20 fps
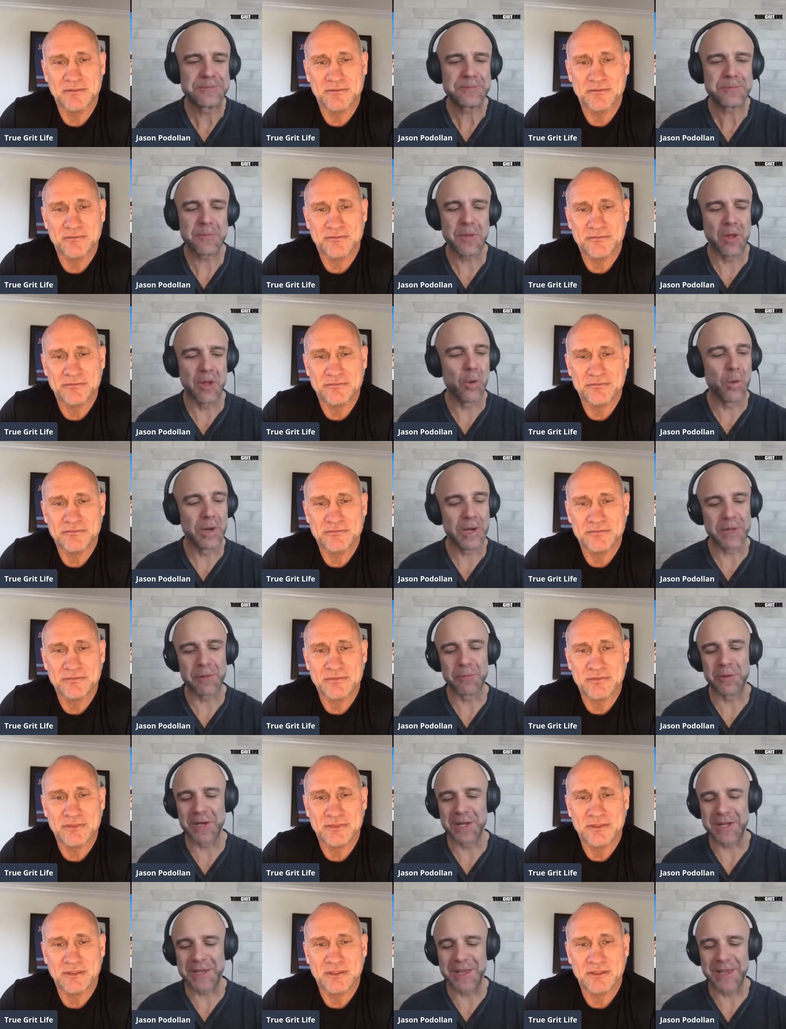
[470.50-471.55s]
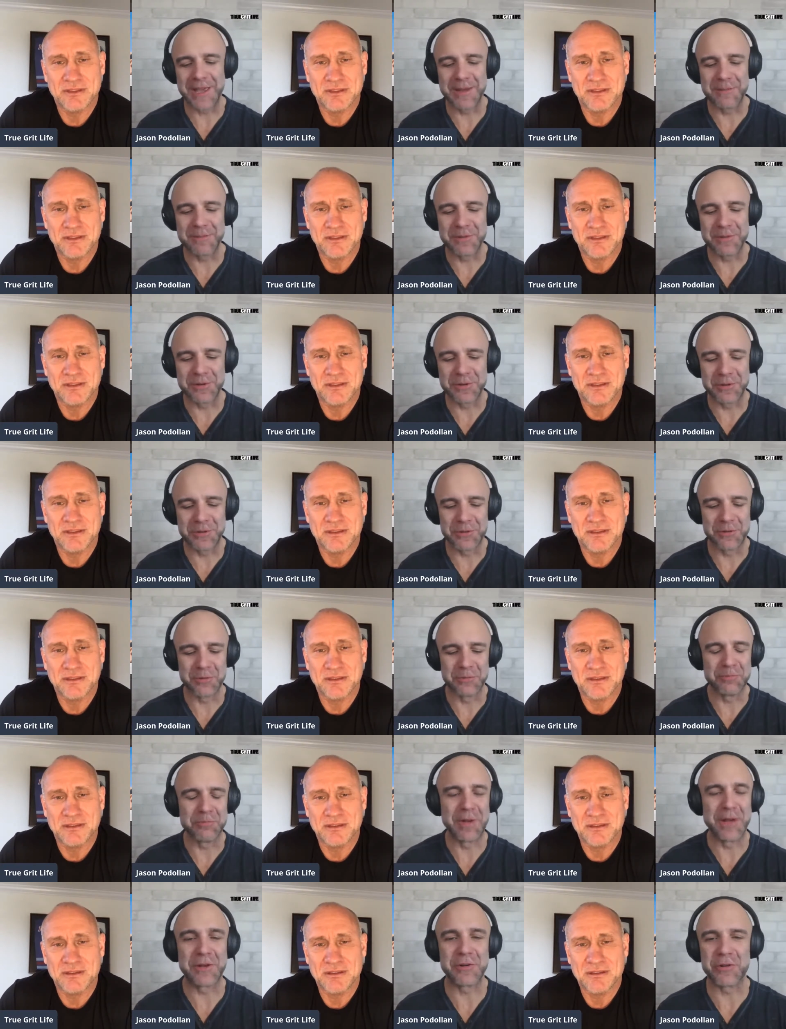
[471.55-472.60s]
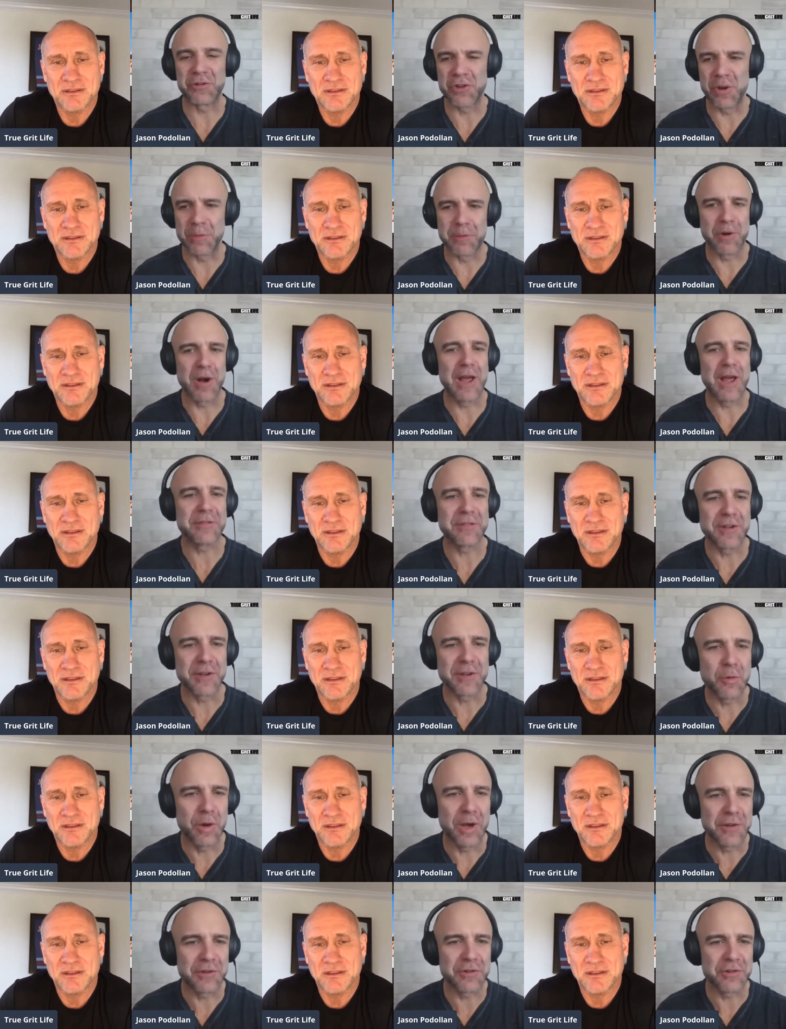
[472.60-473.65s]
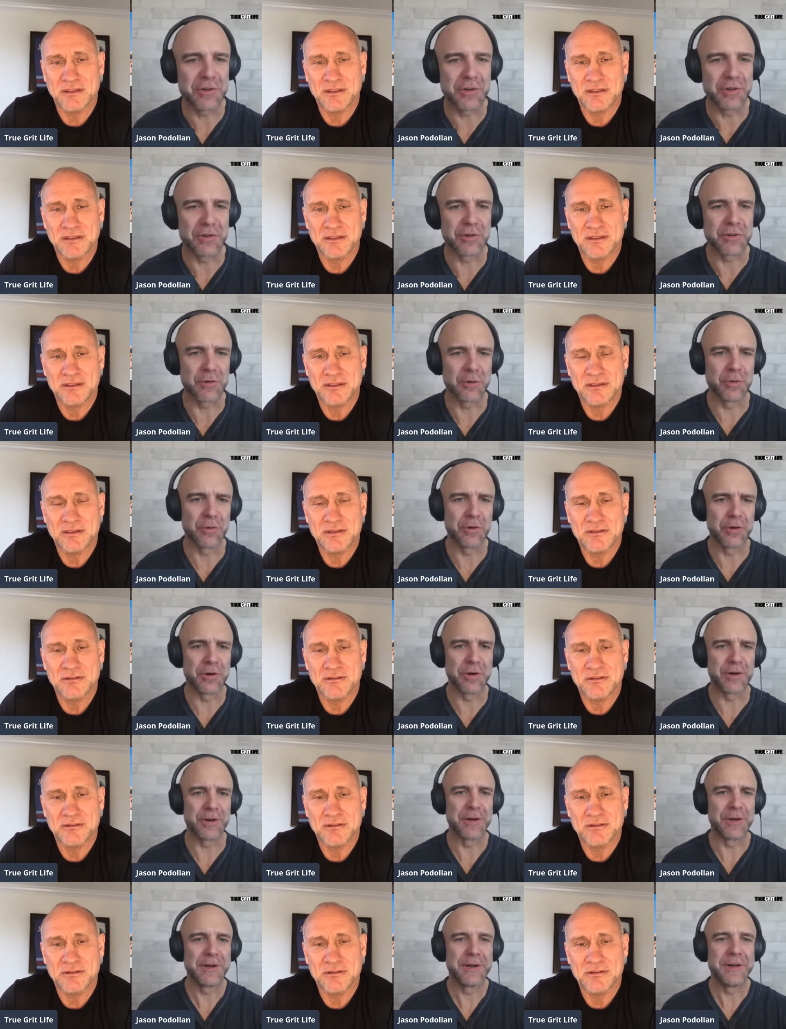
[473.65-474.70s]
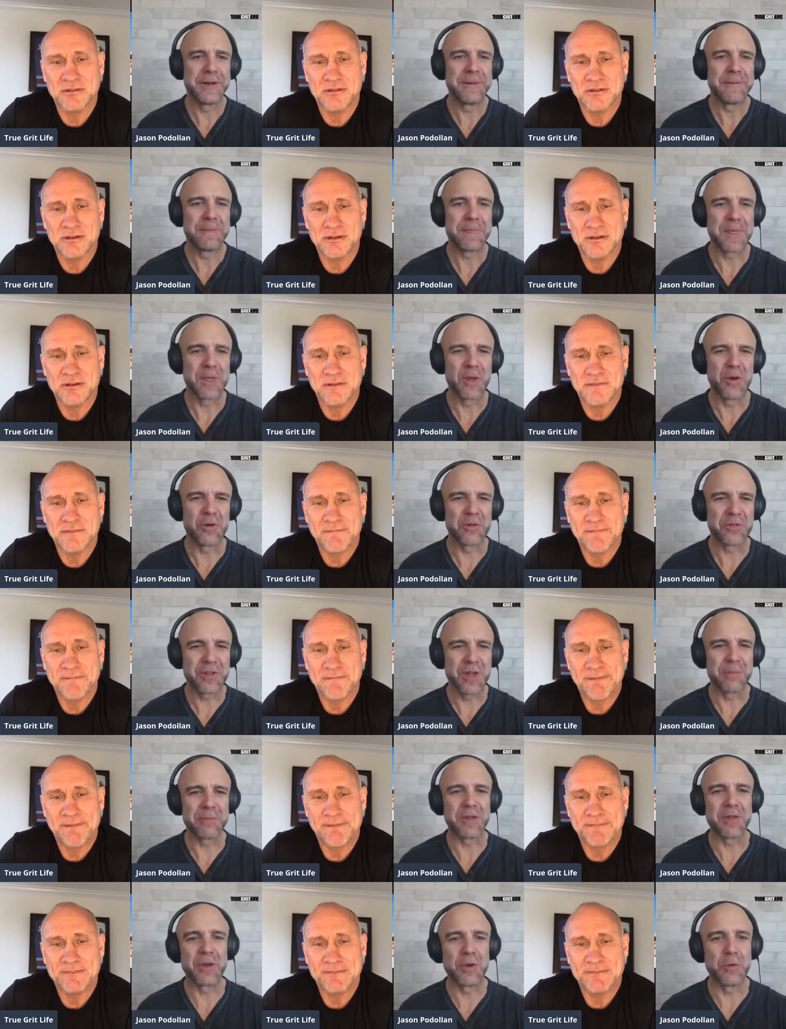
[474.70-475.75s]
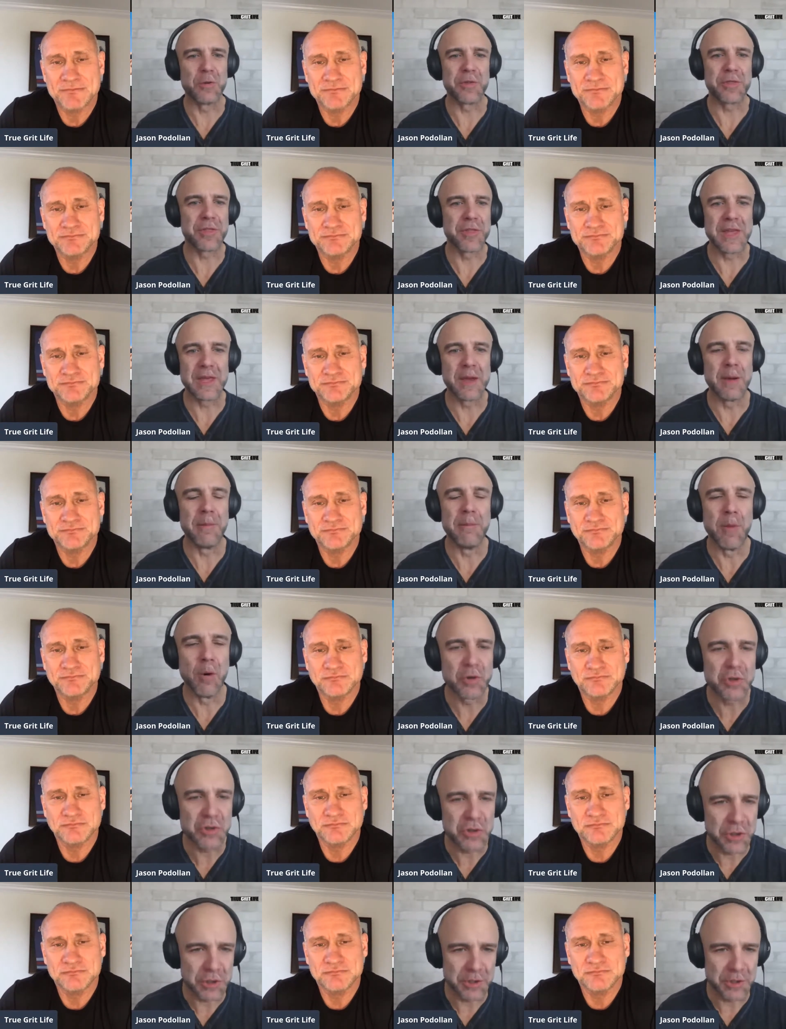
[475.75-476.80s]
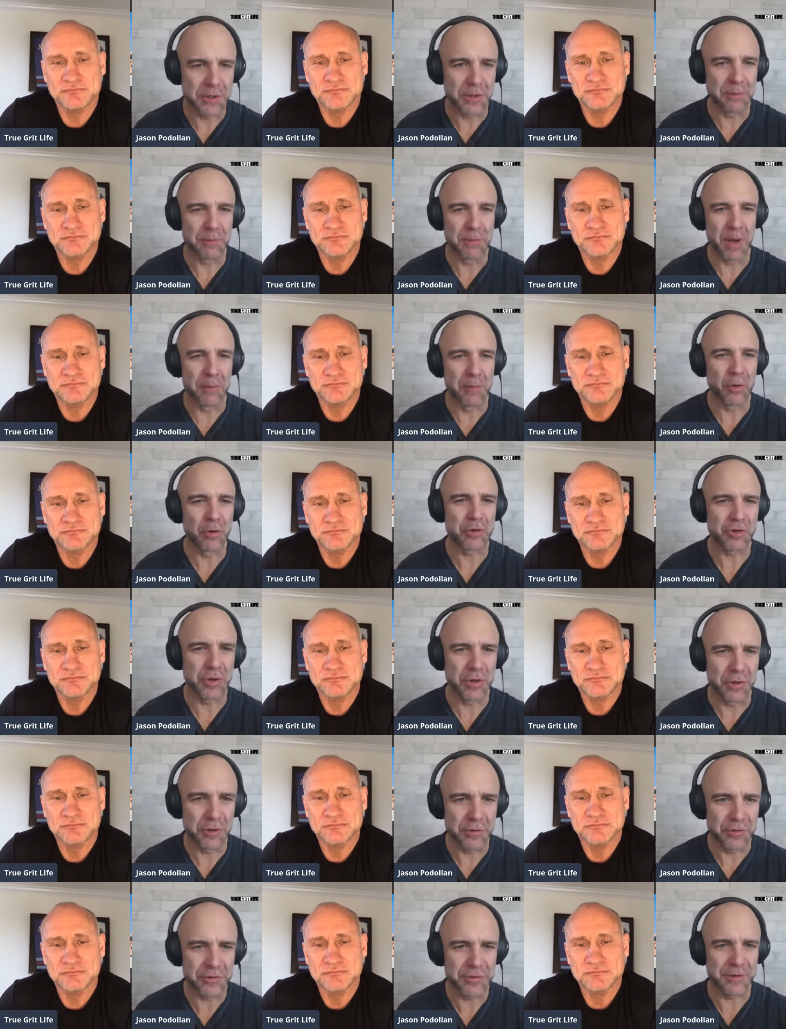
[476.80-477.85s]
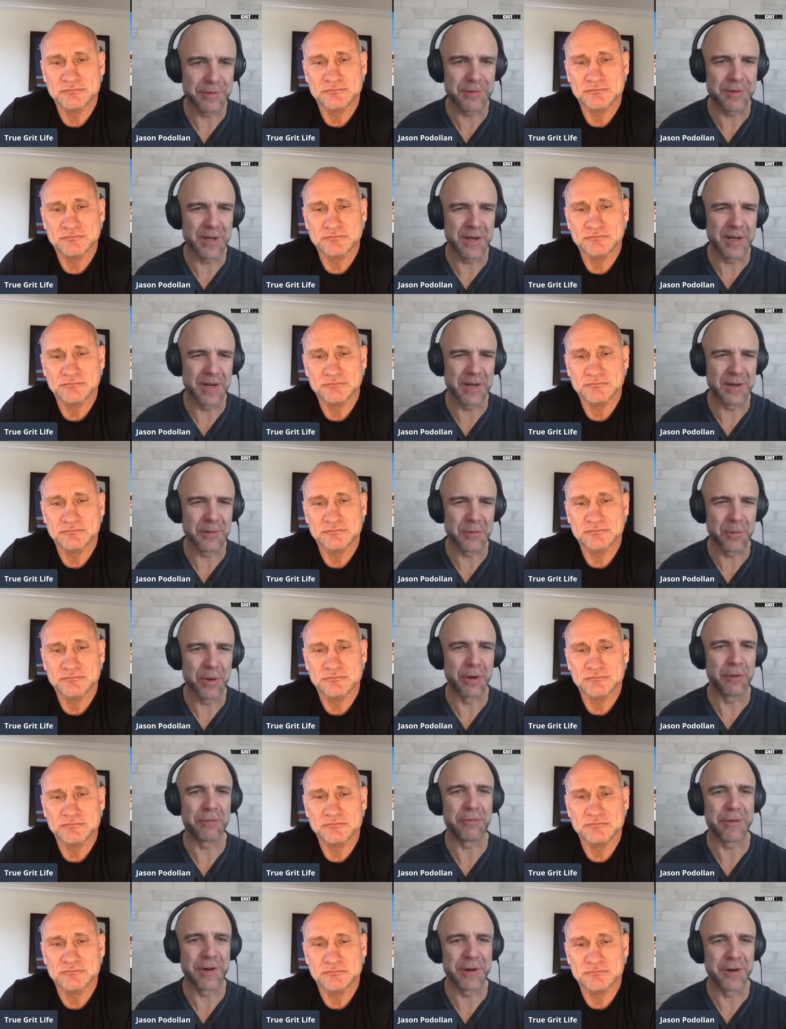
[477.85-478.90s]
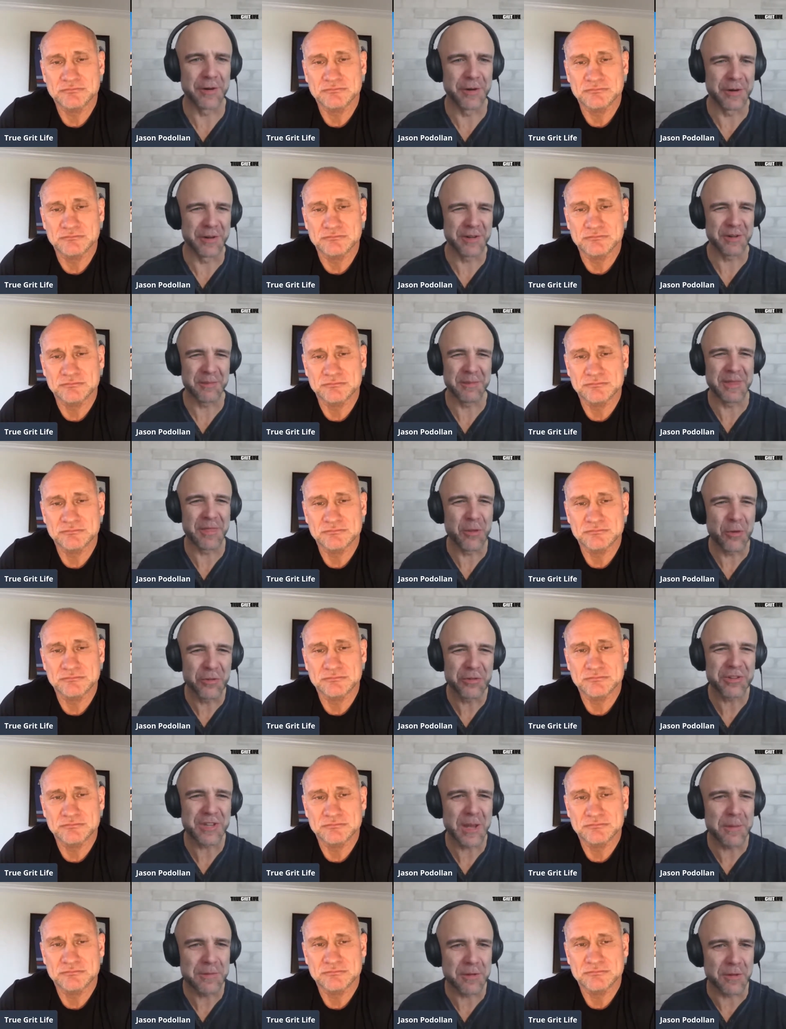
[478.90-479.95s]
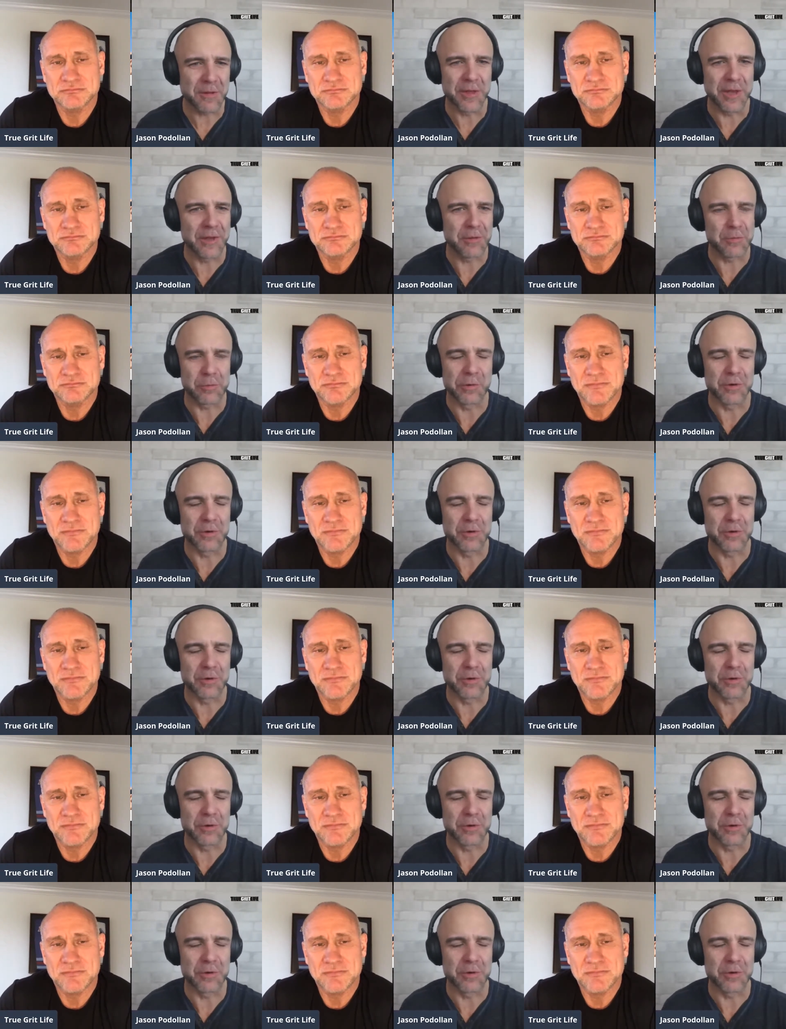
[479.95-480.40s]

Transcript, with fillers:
Speaker 1: you know when it when it came to mentorship or asking questions or you know something to do with emotion emotional uh, welfare i mean those types of things were